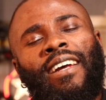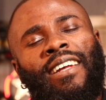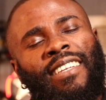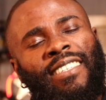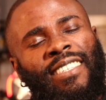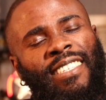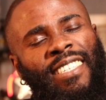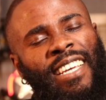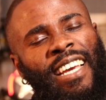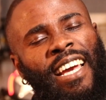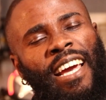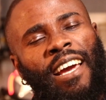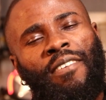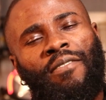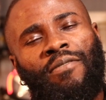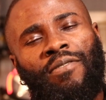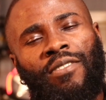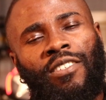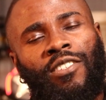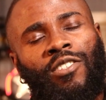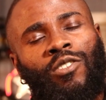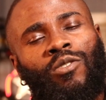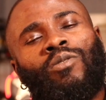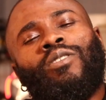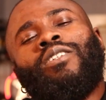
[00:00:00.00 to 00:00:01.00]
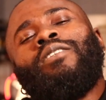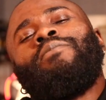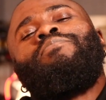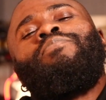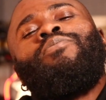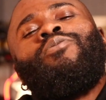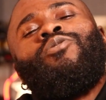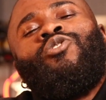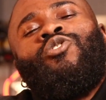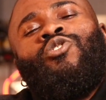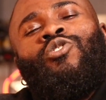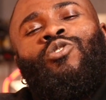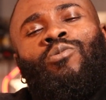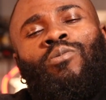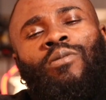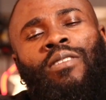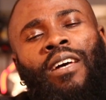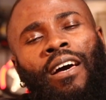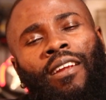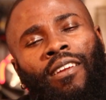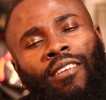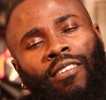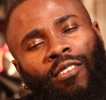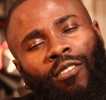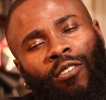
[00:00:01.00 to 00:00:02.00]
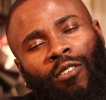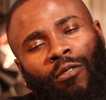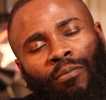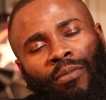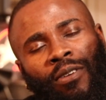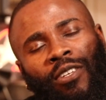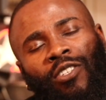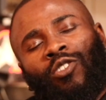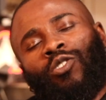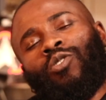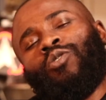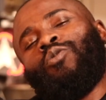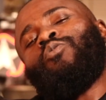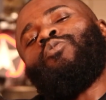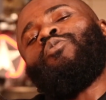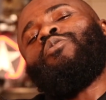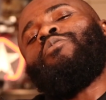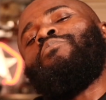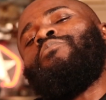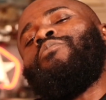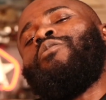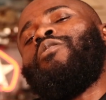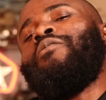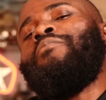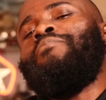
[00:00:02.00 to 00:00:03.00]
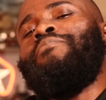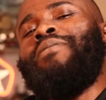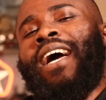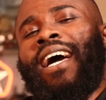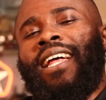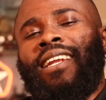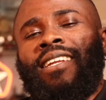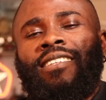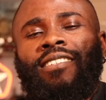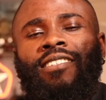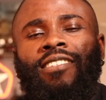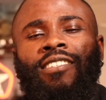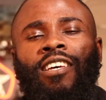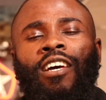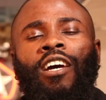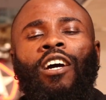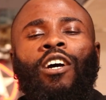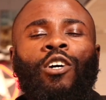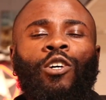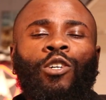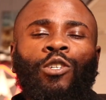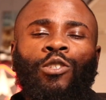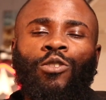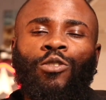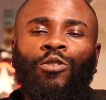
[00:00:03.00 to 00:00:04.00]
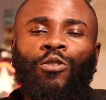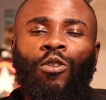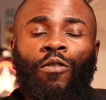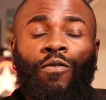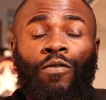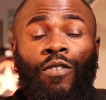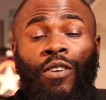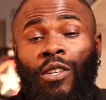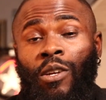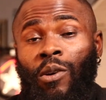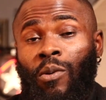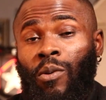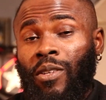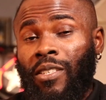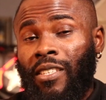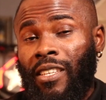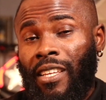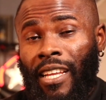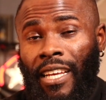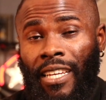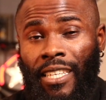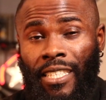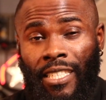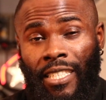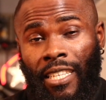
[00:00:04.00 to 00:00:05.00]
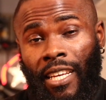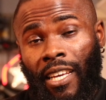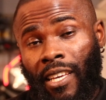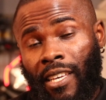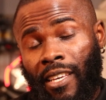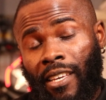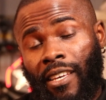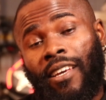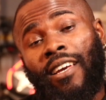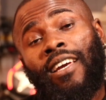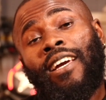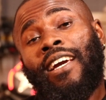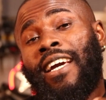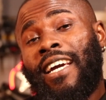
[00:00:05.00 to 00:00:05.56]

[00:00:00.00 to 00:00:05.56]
It's heavy, so it pushes you down a little bit, so you are more balanced, so your video is less shaky.